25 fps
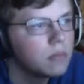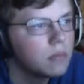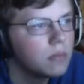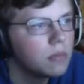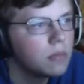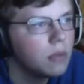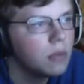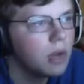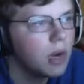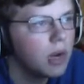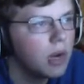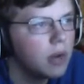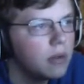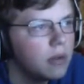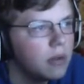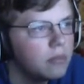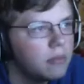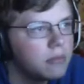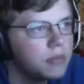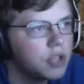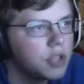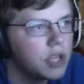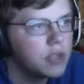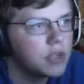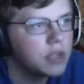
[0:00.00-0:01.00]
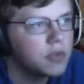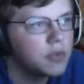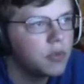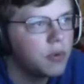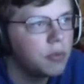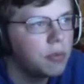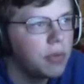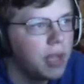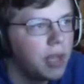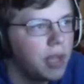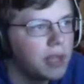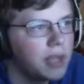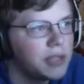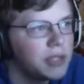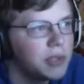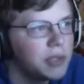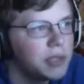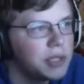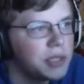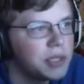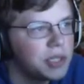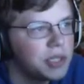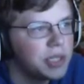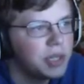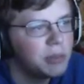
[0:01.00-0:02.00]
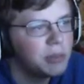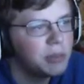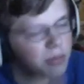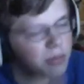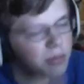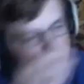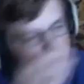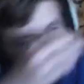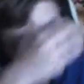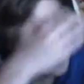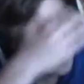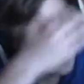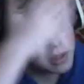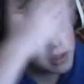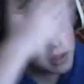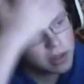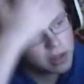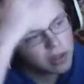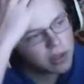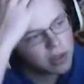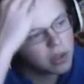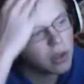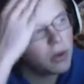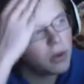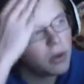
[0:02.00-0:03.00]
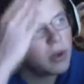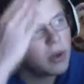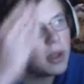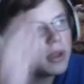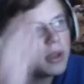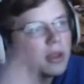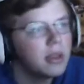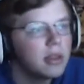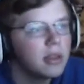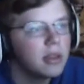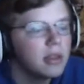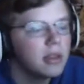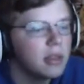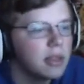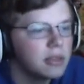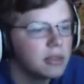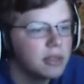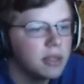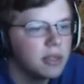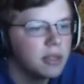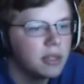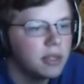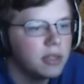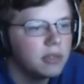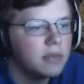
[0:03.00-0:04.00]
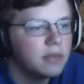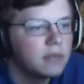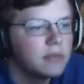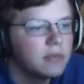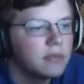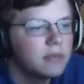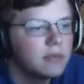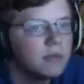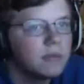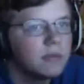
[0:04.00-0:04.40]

Alright, transform that into a sheep. Go ahead, that's good.